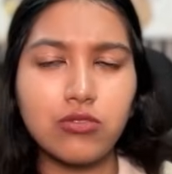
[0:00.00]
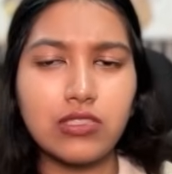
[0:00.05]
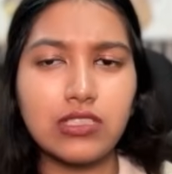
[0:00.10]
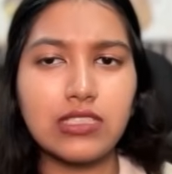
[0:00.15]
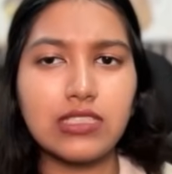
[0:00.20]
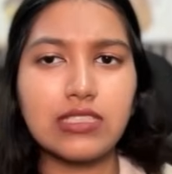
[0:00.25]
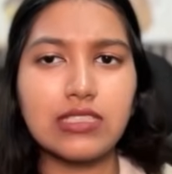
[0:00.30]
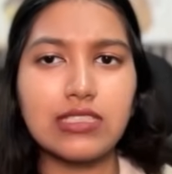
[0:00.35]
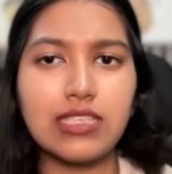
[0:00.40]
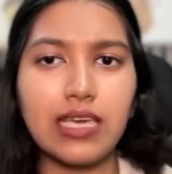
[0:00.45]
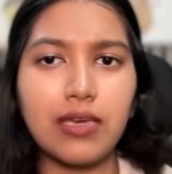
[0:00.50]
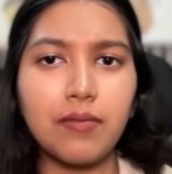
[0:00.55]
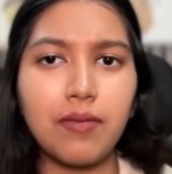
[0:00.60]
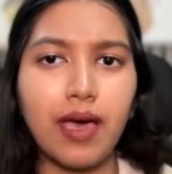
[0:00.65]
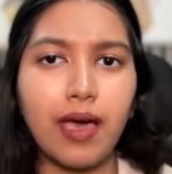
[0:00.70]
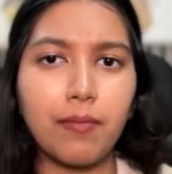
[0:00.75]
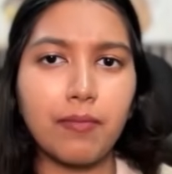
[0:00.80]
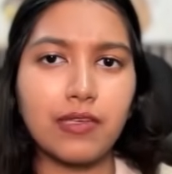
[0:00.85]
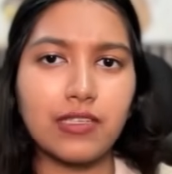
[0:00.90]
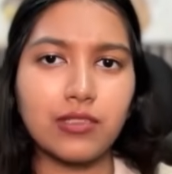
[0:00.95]
this same
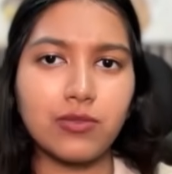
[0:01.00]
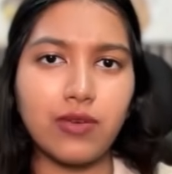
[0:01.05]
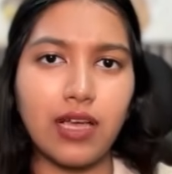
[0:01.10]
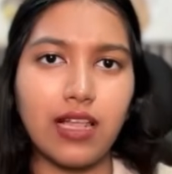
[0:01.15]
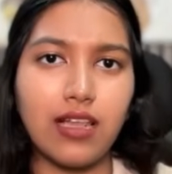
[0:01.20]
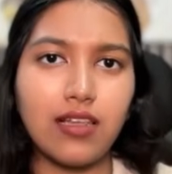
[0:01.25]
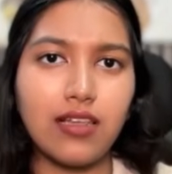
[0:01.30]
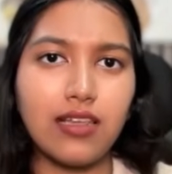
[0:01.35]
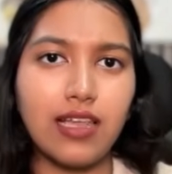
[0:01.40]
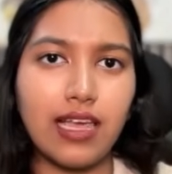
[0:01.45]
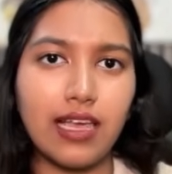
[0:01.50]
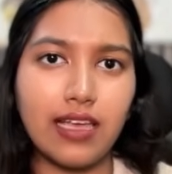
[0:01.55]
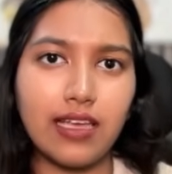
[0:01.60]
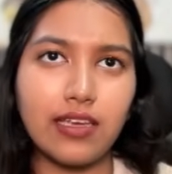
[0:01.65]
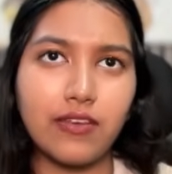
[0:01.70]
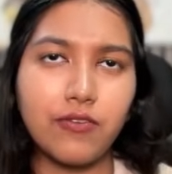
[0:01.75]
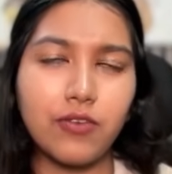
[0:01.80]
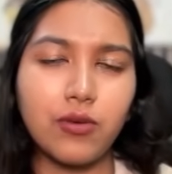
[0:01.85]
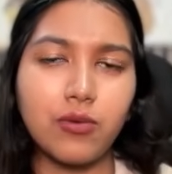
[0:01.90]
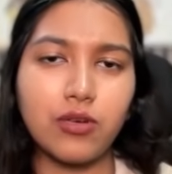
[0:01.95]
app as well, like
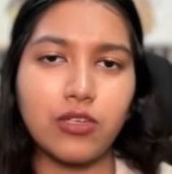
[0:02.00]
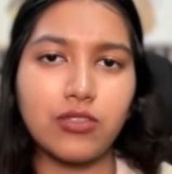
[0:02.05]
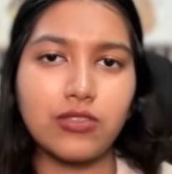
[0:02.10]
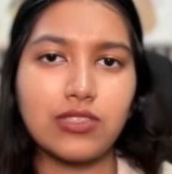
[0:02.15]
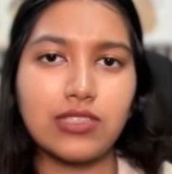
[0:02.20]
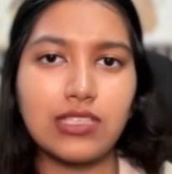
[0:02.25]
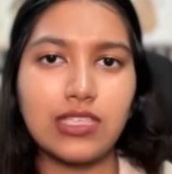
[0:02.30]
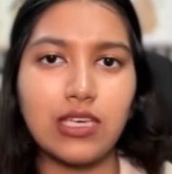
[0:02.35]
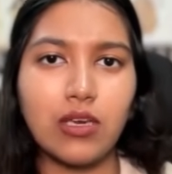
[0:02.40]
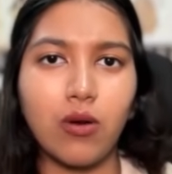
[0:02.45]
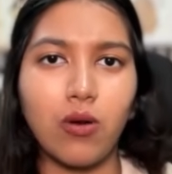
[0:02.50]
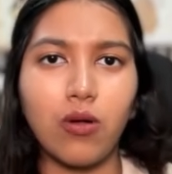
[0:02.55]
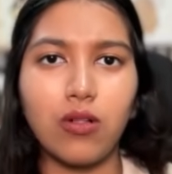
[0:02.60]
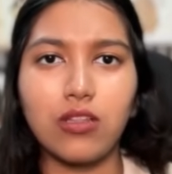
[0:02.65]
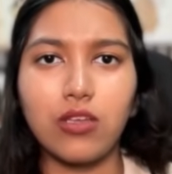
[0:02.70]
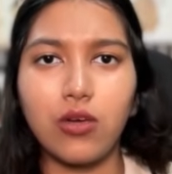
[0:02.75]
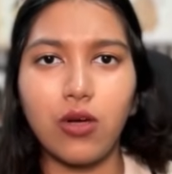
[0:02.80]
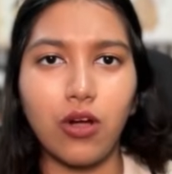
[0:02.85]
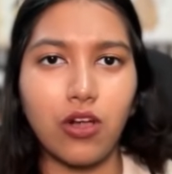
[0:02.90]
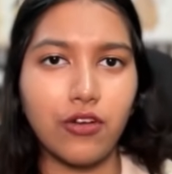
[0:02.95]
if you want to see all
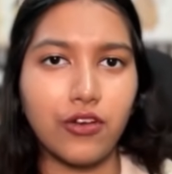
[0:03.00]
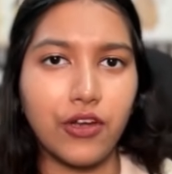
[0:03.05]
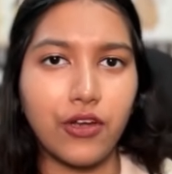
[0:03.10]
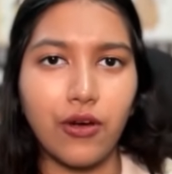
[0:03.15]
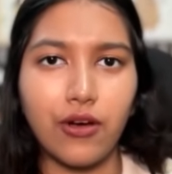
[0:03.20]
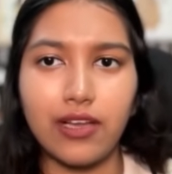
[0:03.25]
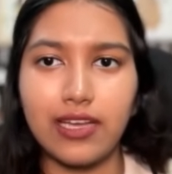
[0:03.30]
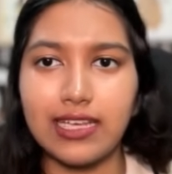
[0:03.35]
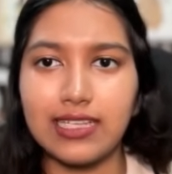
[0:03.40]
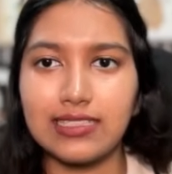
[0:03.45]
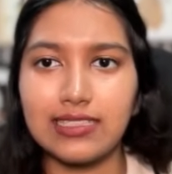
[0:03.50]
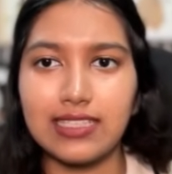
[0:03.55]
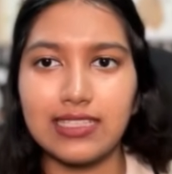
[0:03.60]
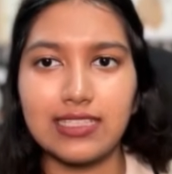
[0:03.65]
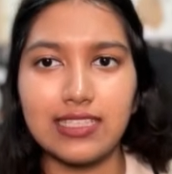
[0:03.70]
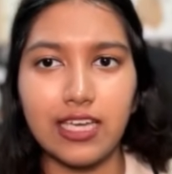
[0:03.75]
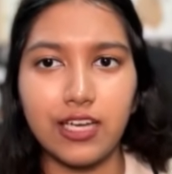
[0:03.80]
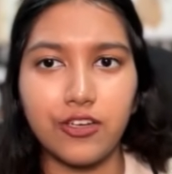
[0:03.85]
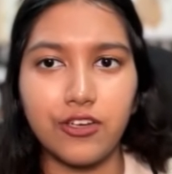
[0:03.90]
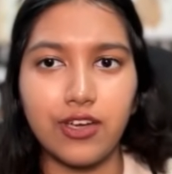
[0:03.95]
the call recordings,
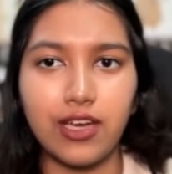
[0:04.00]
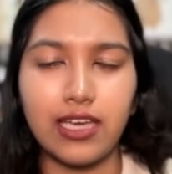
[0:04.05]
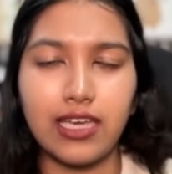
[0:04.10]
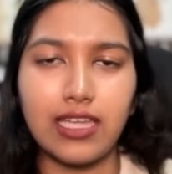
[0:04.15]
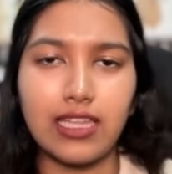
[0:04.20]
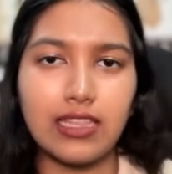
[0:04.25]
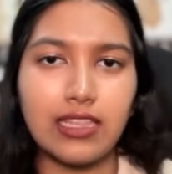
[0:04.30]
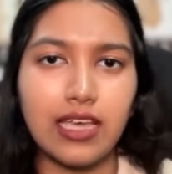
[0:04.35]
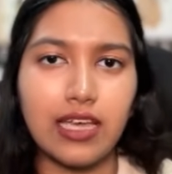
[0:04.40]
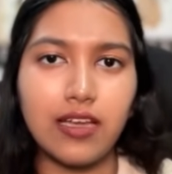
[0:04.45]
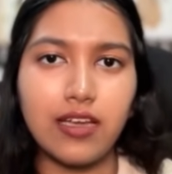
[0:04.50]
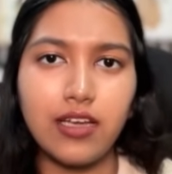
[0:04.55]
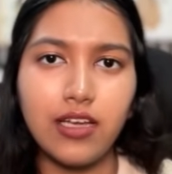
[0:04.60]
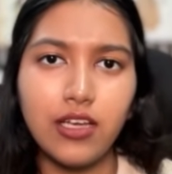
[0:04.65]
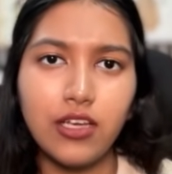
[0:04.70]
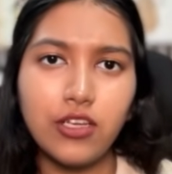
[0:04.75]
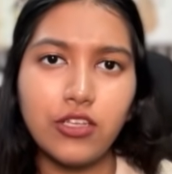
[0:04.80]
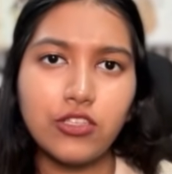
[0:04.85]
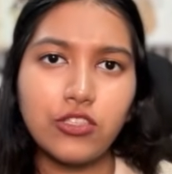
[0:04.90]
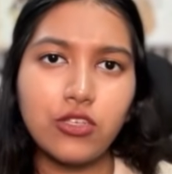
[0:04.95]
etc. in there.
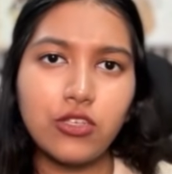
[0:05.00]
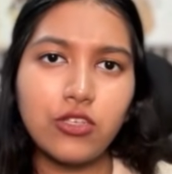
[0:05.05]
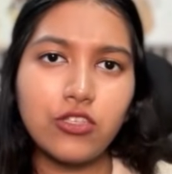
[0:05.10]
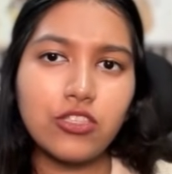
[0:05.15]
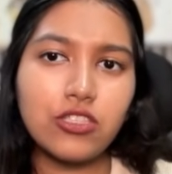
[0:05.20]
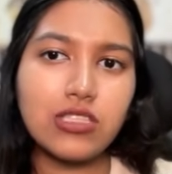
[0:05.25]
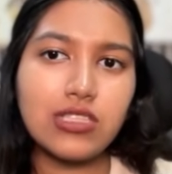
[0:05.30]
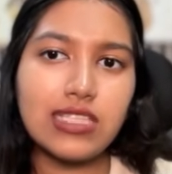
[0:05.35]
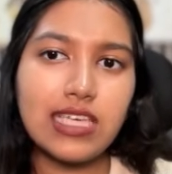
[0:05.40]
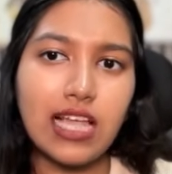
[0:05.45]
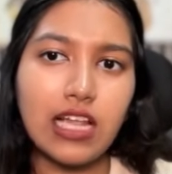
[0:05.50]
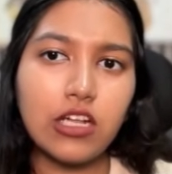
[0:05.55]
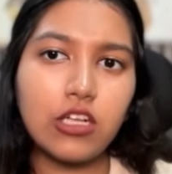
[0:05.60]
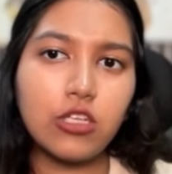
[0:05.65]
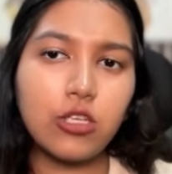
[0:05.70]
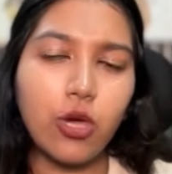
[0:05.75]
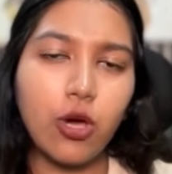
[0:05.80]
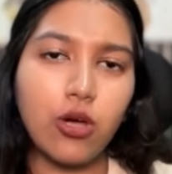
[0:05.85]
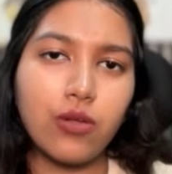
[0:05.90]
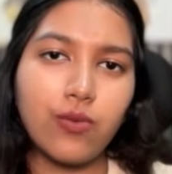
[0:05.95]
So you just tell
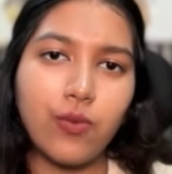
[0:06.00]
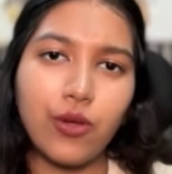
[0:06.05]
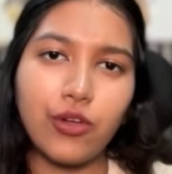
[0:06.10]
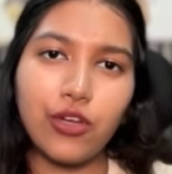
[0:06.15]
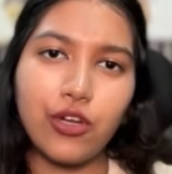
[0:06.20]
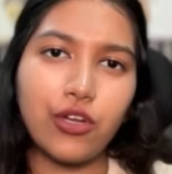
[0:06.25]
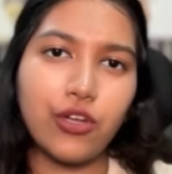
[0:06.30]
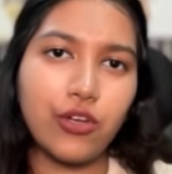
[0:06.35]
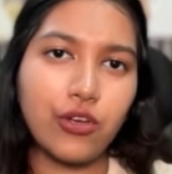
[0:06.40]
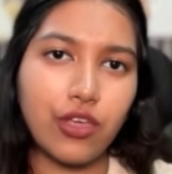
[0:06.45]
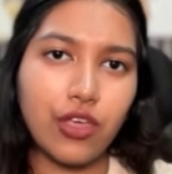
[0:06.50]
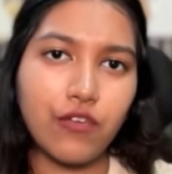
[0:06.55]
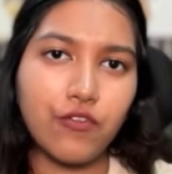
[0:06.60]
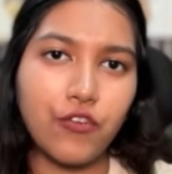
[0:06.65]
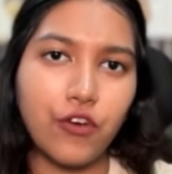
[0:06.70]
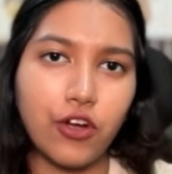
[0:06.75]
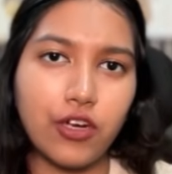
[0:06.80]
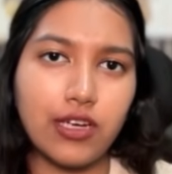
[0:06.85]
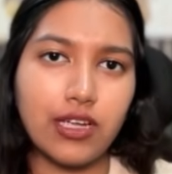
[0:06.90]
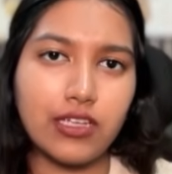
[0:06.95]
Claude what you're looking
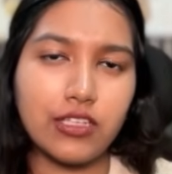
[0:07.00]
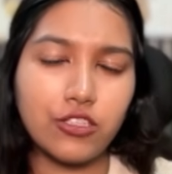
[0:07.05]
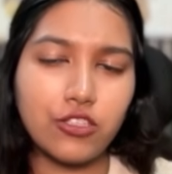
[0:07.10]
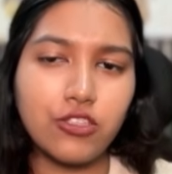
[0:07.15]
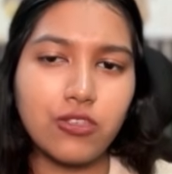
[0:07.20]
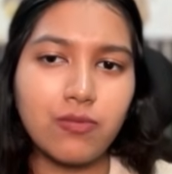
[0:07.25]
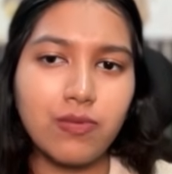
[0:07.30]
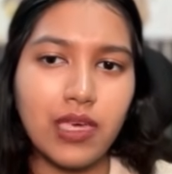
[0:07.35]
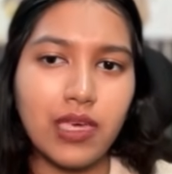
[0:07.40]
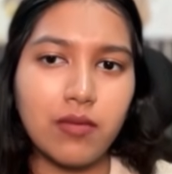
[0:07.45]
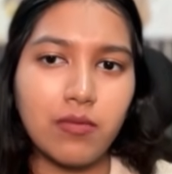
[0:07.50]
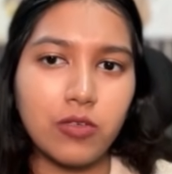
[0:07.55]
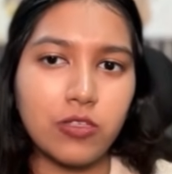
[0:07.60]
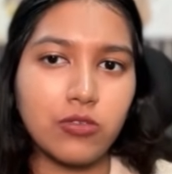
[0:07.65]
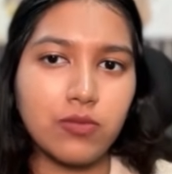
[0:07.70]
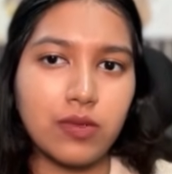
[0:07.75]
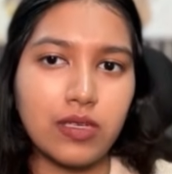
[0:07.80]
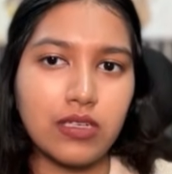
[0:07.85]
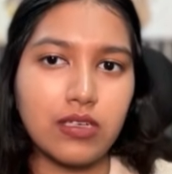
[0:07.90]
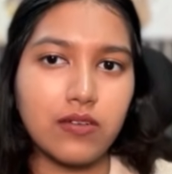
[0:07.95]
for and it should be able
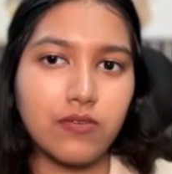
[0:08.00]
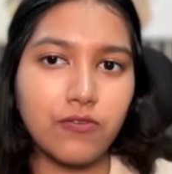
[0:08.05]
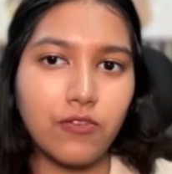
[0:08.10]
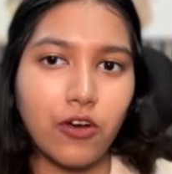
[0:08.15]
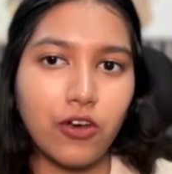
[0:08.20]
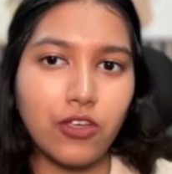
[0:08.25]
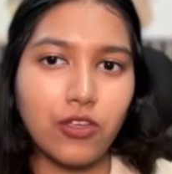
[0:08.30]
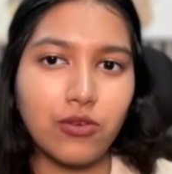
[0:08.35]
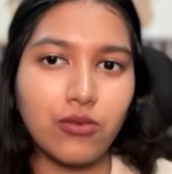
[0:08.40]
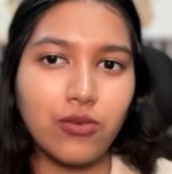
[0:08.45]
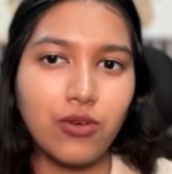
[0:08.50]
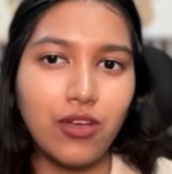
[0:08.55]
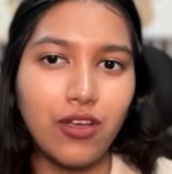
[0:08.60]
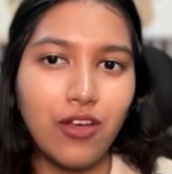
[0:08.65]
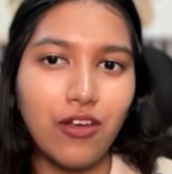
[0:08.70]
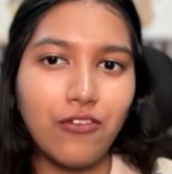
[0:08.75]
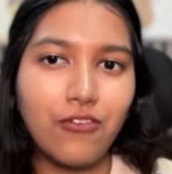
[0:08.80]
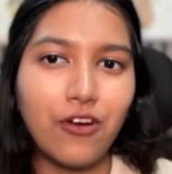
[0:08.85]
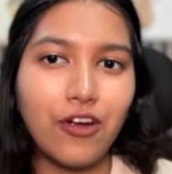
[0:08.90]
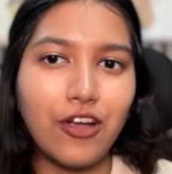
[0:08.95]
to build it for you.
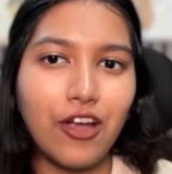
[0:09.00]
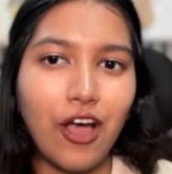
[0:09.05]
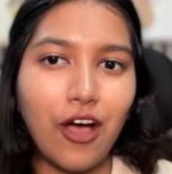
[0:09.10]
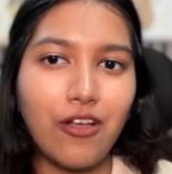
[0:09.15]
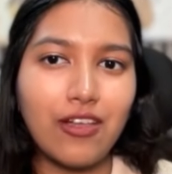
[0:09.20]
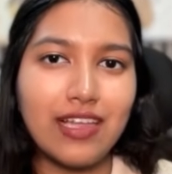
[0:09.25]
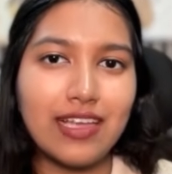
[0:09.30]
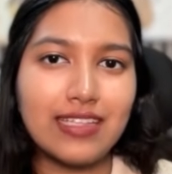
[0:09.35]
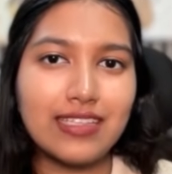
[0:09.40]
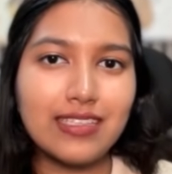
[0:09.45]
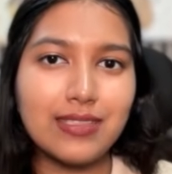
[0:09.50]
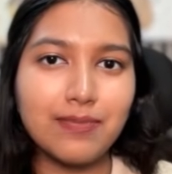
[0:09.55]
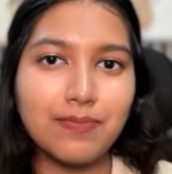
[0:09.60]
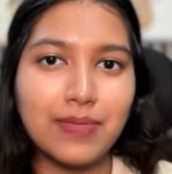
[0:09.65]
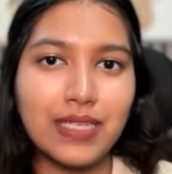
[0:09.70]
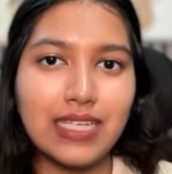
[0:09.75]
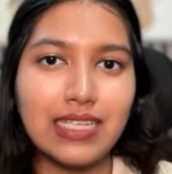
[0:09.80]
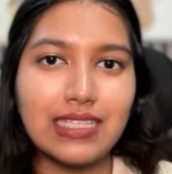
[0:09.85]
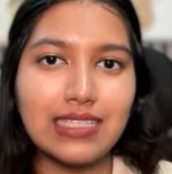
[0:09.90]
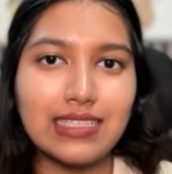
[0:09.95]
For now, let's
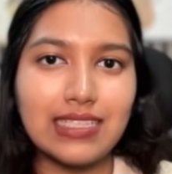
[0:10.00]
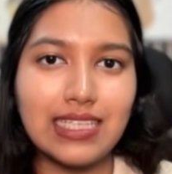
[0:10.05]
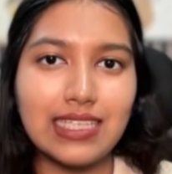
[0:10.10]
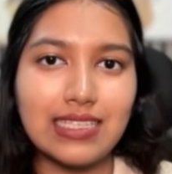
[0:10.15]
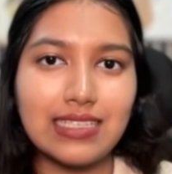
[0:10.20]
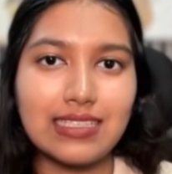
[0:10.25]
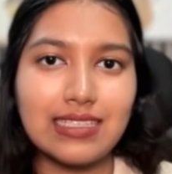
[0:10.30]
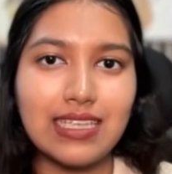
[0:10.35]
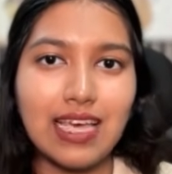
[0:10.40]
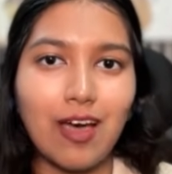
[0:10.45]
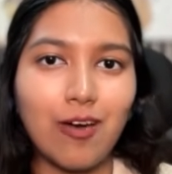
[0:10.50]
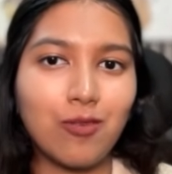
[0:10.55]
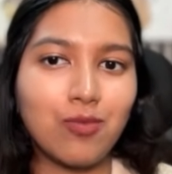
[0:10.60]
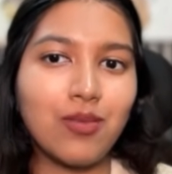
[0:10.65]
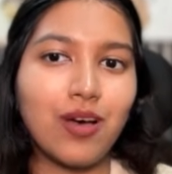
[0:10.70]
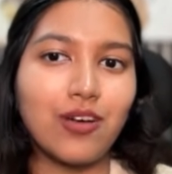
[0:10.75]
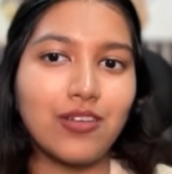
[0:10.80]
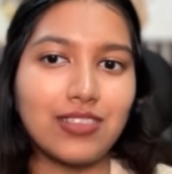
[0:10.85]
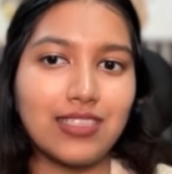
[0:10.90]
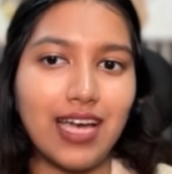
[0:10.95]
build this
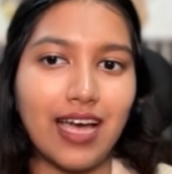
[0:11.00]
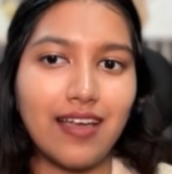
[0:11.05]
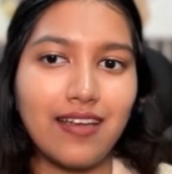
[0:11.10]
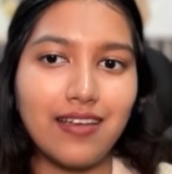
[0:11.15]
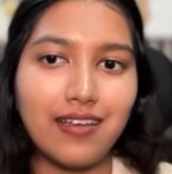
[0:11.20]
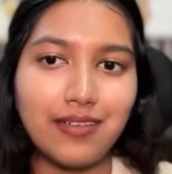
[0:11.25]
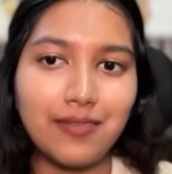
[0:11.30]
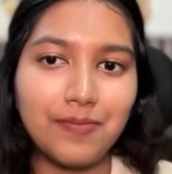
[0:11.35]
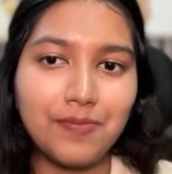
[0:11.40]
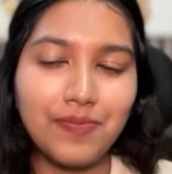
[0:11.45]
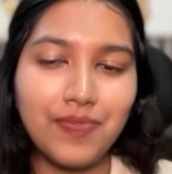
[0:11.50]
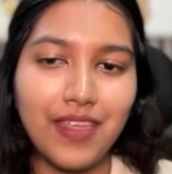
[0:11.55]
outbound dial-up